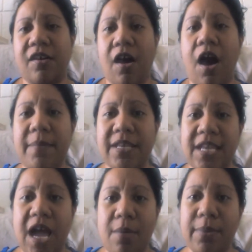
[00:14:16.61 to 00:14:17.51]

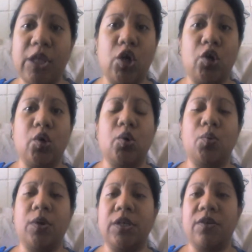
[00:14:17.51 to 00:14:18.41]
Comment down
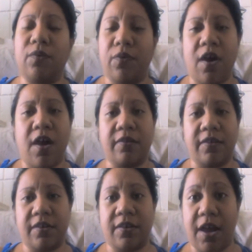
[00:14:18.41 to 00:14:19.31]
below what you thought
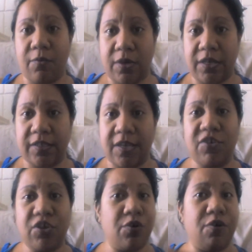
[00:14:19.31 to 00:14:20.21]
that I was,
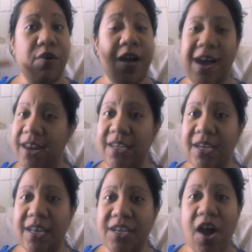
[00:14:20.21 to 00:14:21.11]
even though I
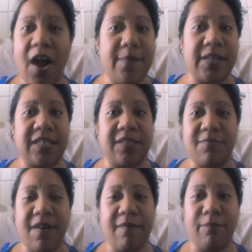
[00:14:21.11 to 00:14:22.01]
didn't get any comments
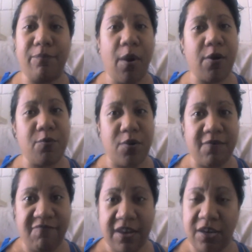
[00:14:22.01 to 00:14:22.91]
in my part
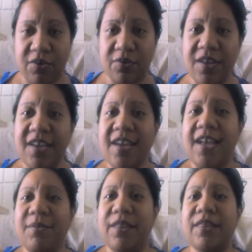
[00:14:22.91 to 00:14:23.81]
1 video.
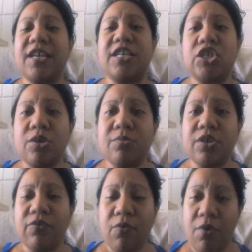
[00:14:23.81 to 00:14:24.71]
But thank you so
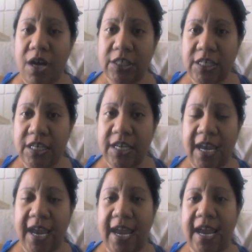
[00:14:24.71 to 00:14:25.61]
much for
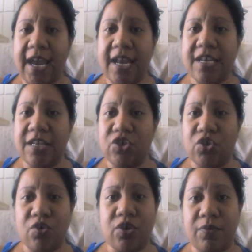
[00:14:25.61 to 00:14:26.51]
watching, and
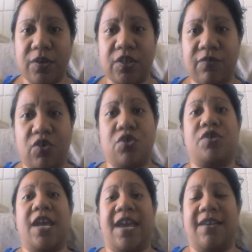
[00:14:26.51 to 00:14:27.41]
enjoy the rest of
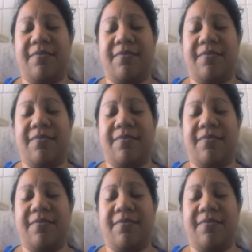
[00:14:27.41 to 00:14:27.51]
your day.